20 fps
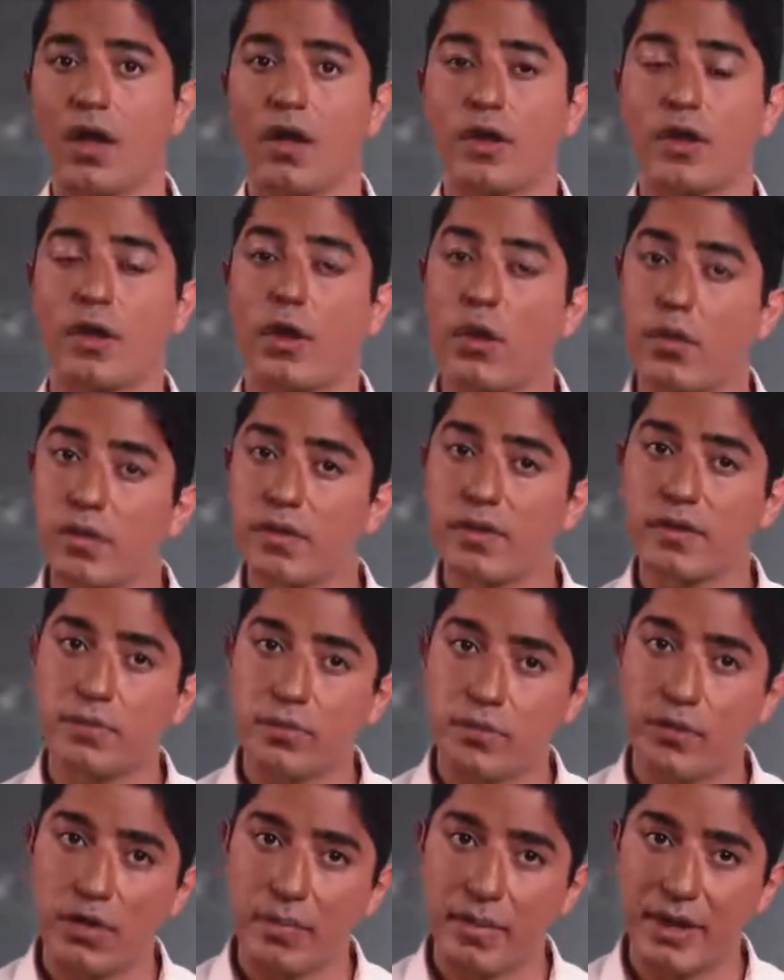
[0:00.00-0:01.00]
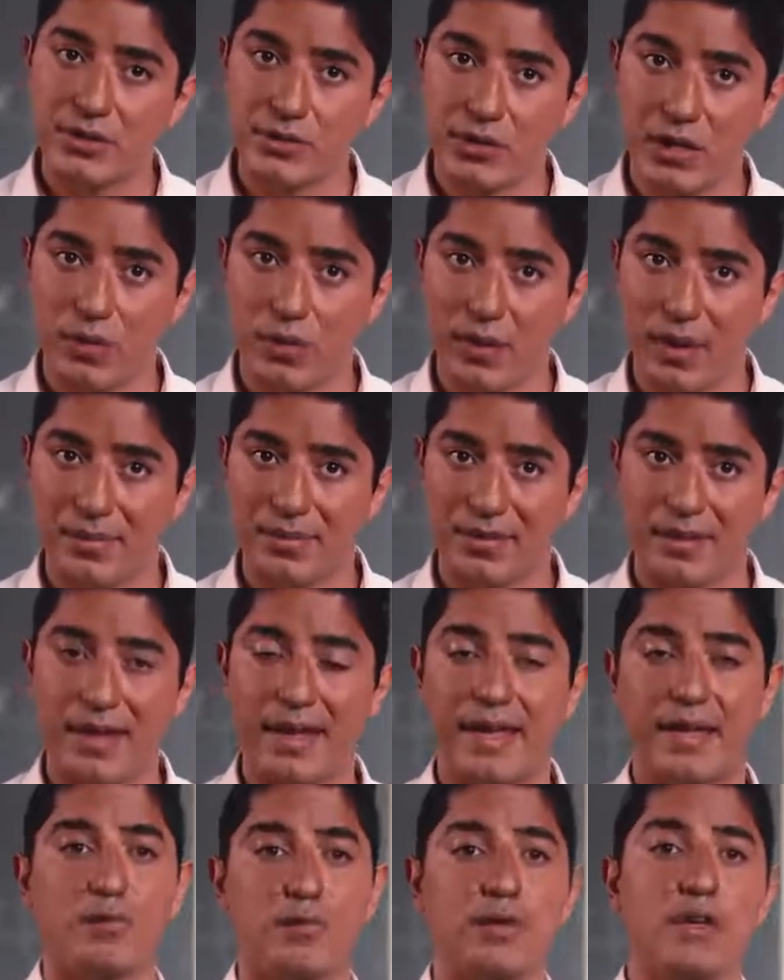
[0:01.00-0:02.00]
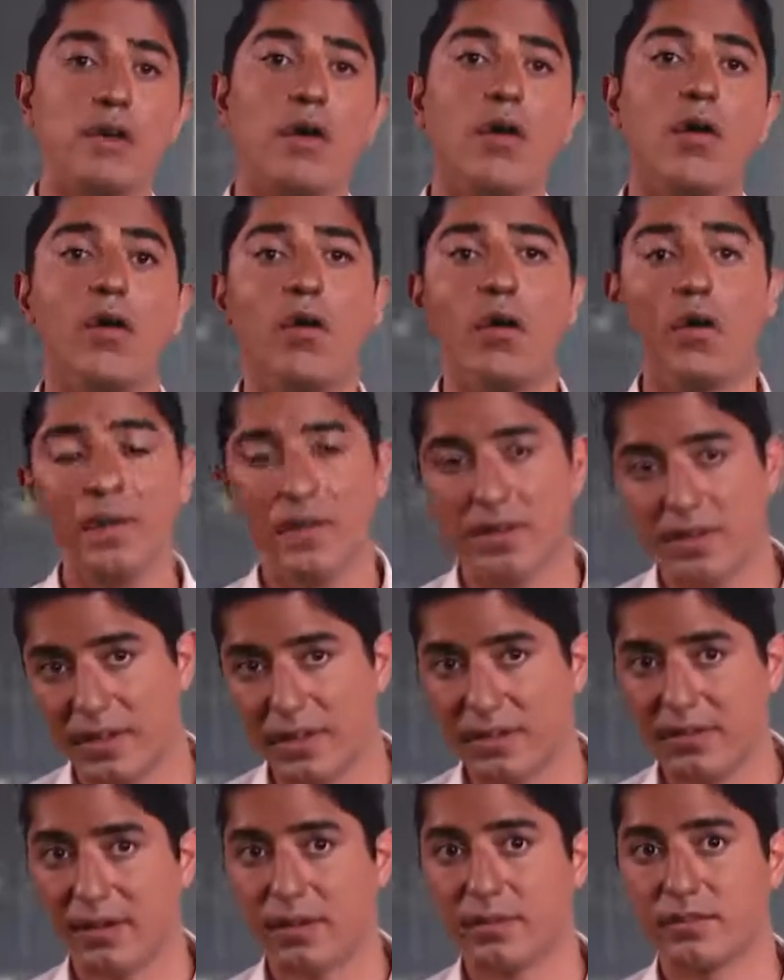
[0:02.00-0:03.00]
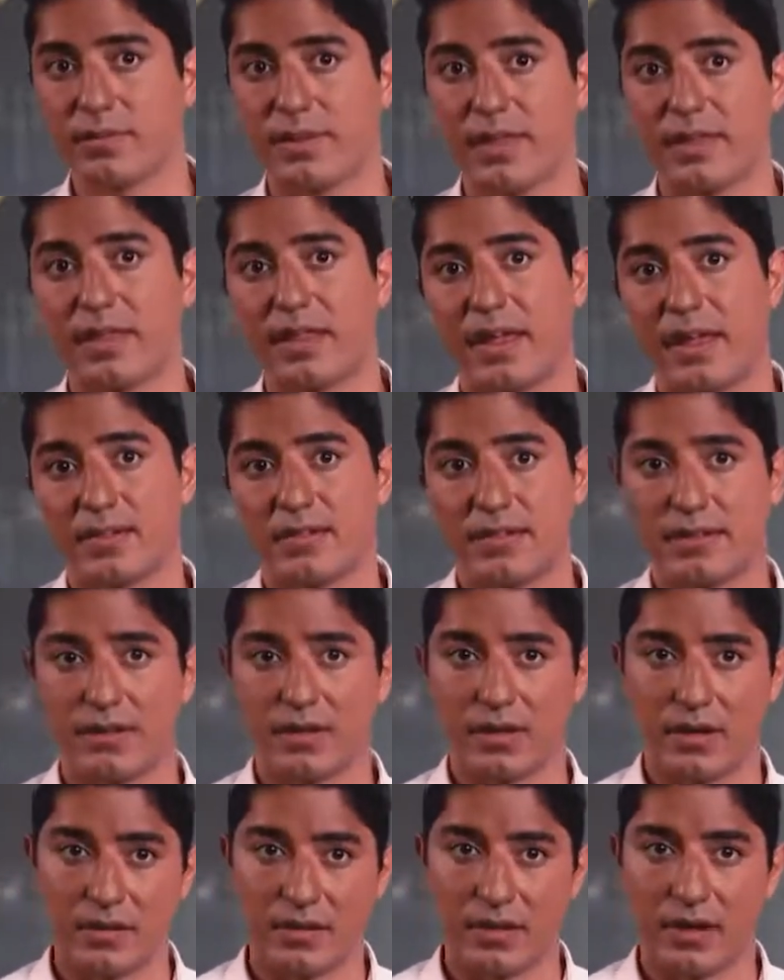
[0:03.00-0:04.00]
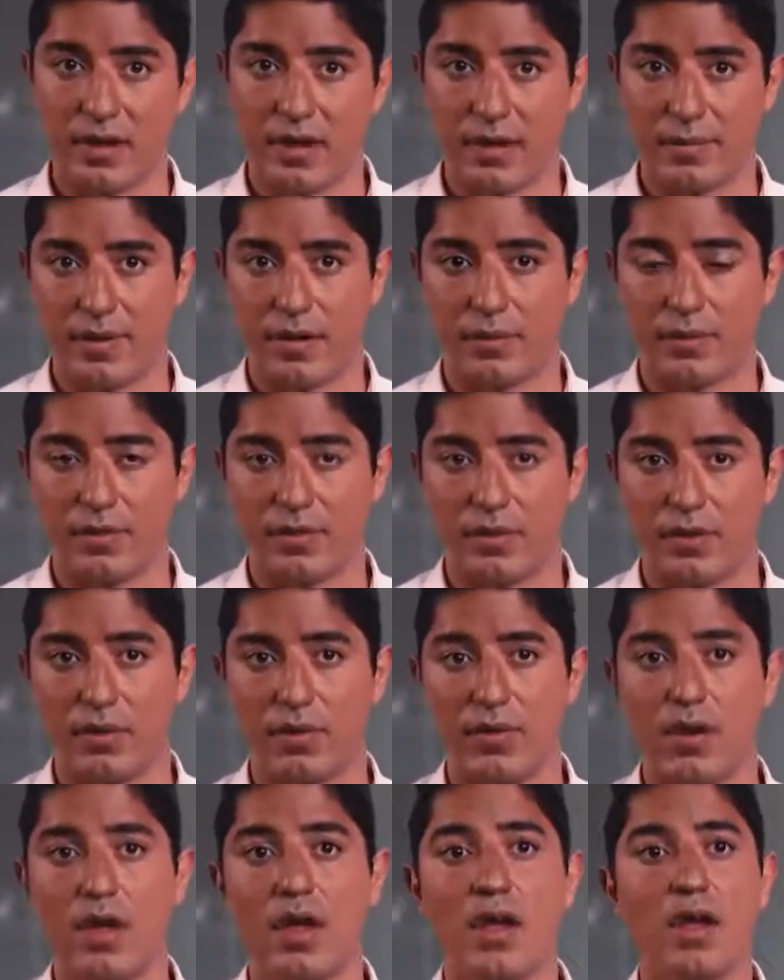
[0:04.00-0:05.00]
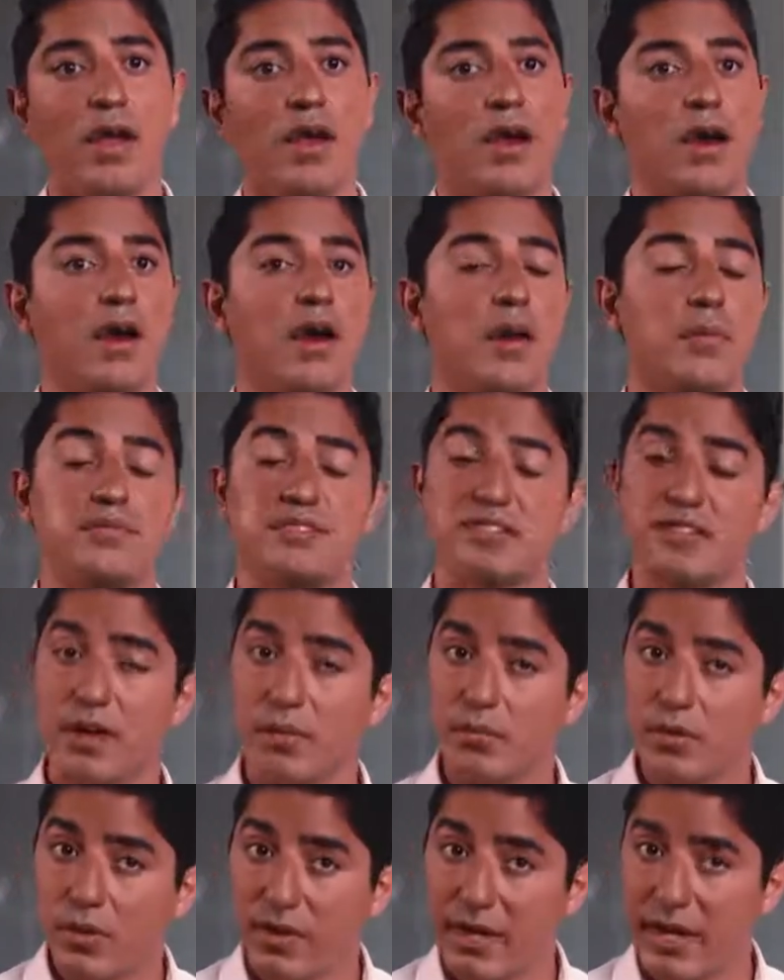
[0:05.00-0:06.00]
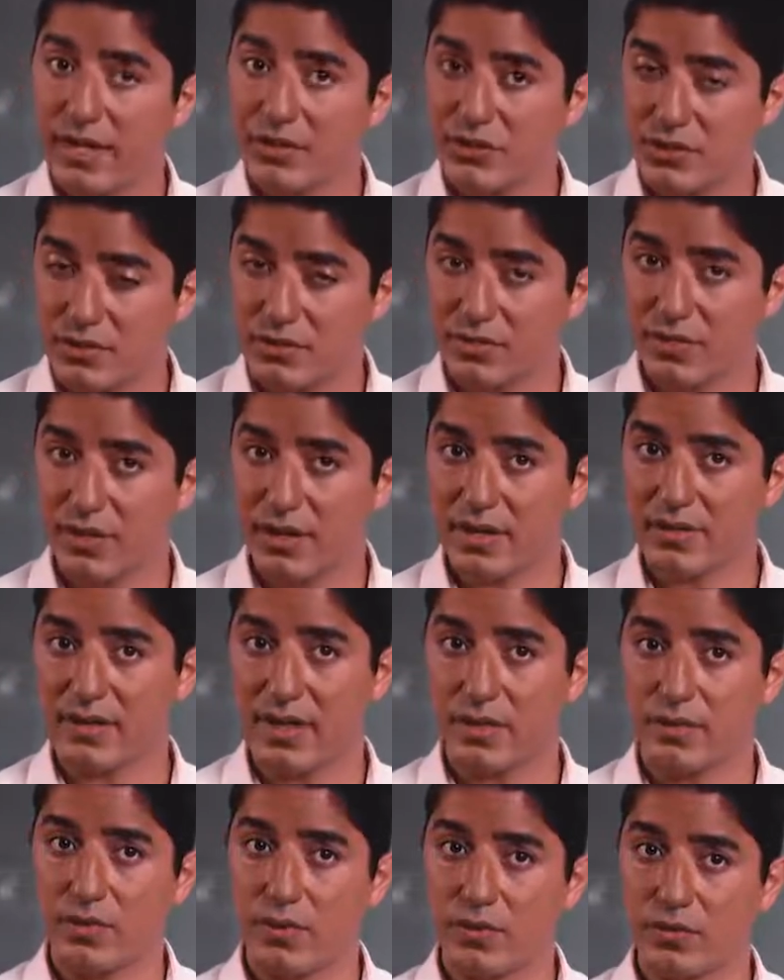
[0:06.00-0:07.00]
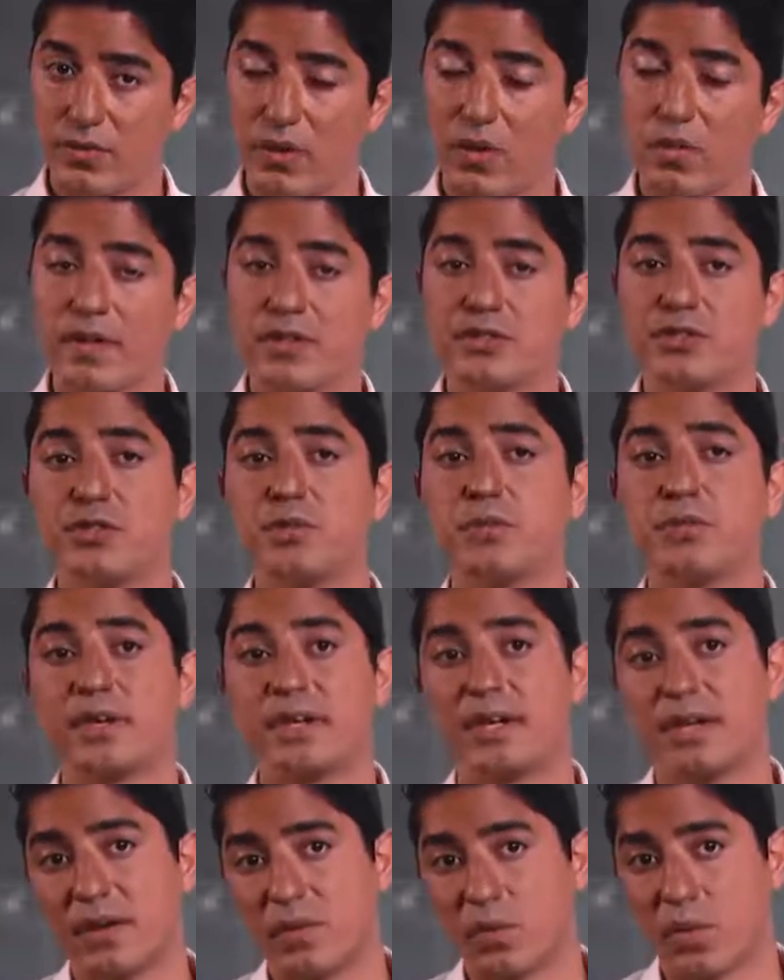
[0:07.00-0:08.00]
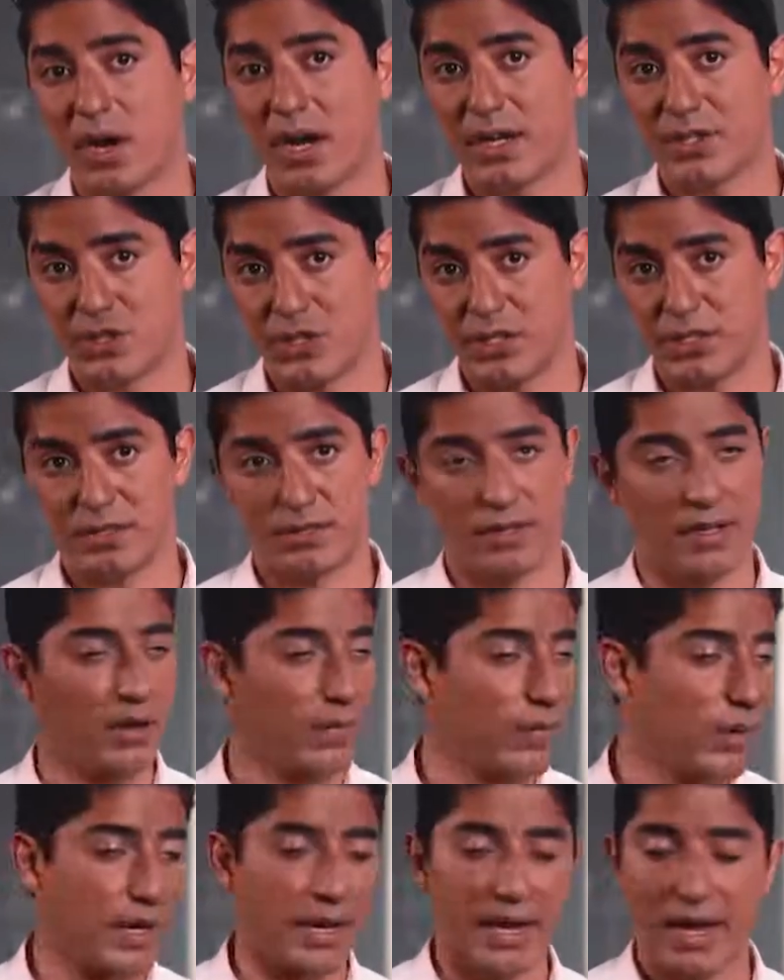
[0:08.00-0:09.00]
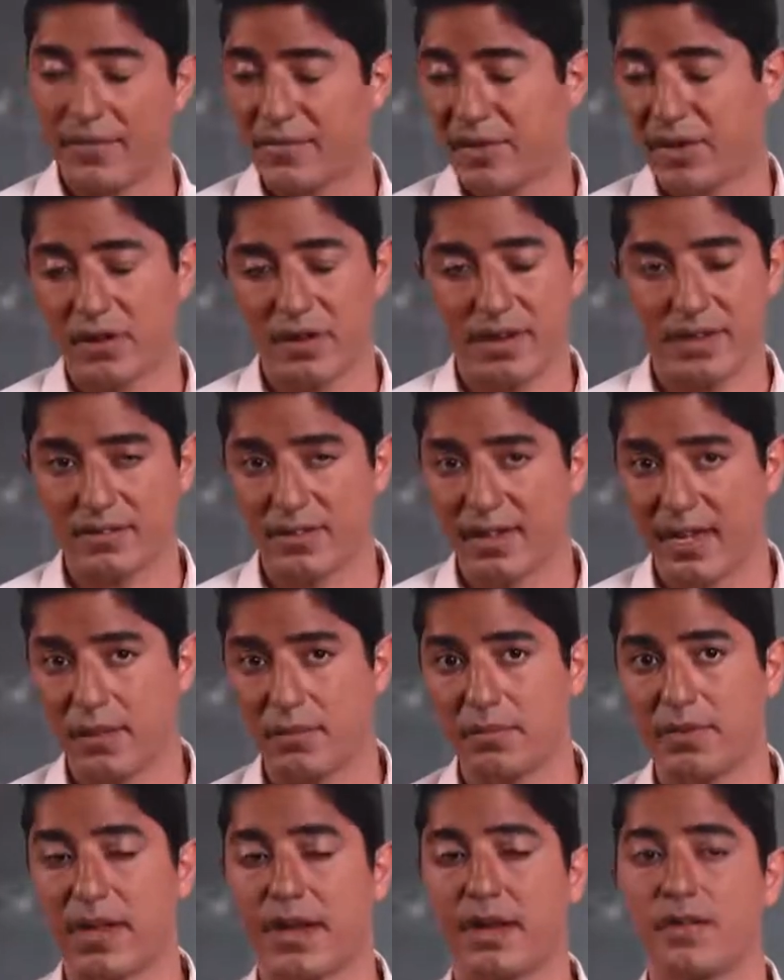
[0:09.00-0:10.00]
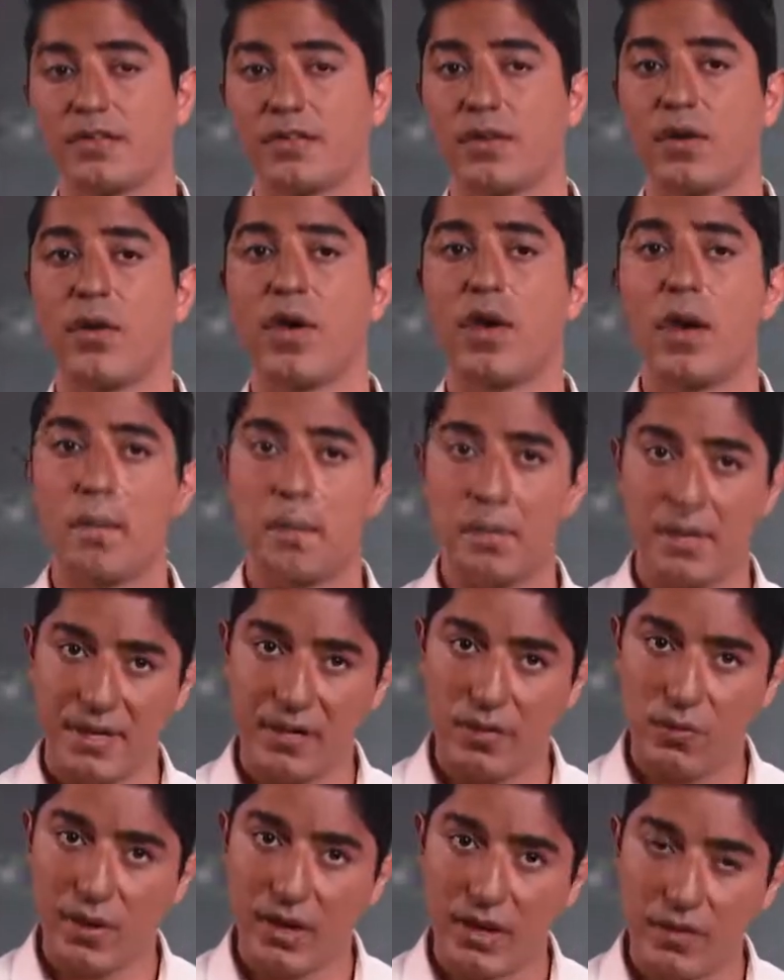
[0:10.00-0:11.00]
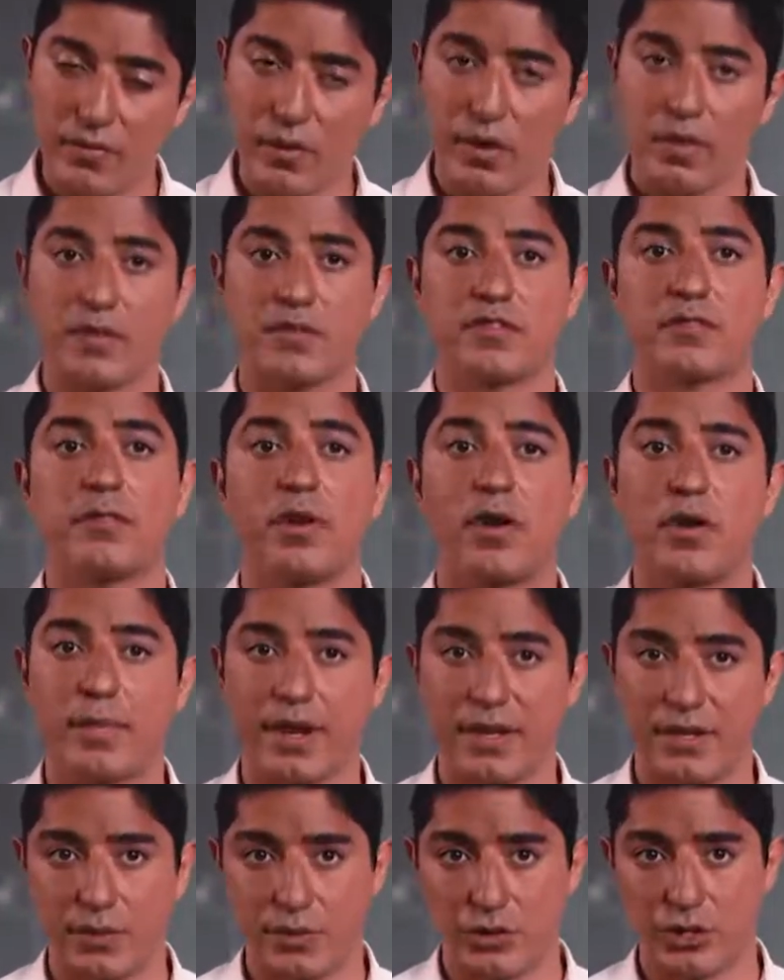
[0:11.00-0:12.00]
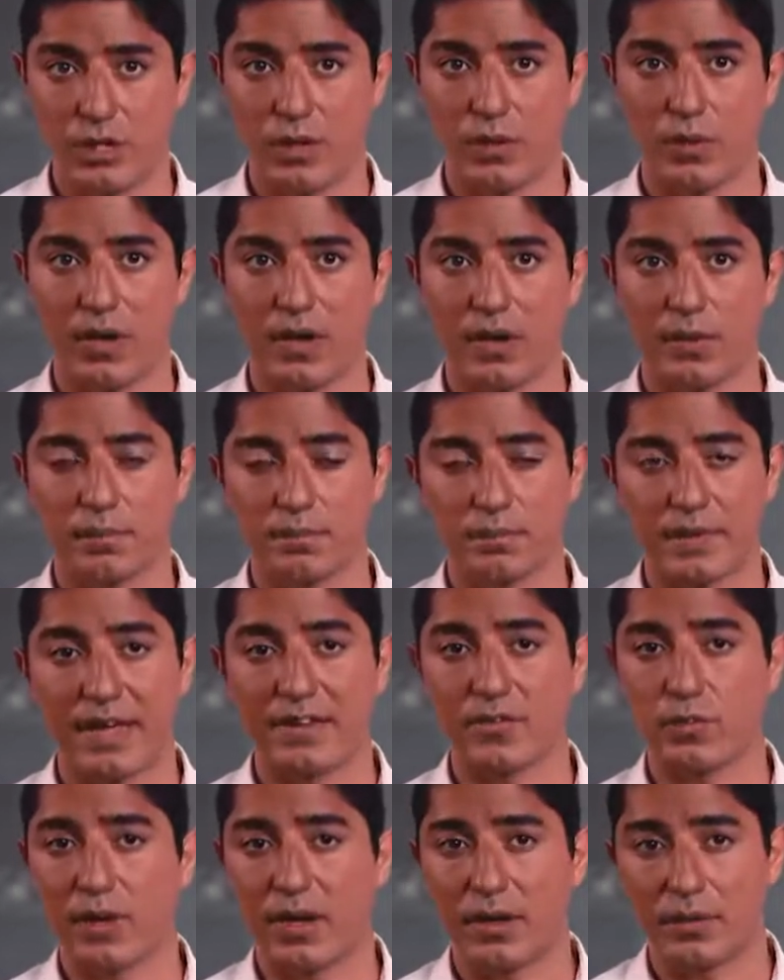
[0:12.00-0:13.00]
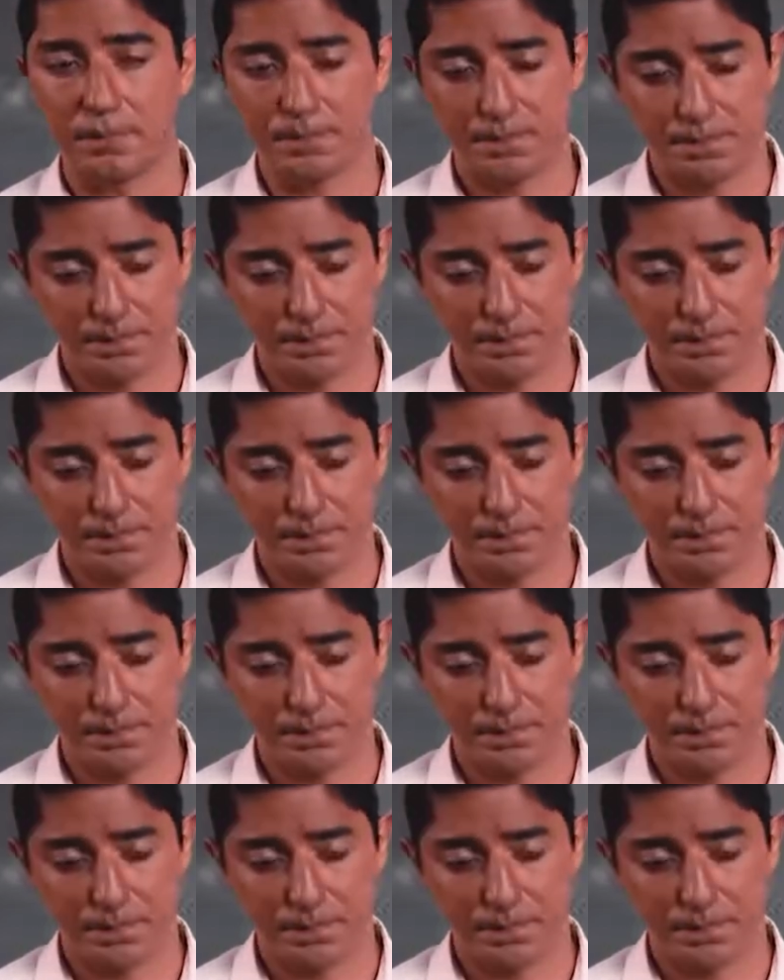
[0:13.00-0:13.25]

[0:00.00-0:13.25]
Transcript: Go to the Prometric website and read all the details about things that they're going to talk about with you. Some locations, for example, don't let you bring in watches. They don't want to have that on exam day. So be aware of all the small minutiae as well.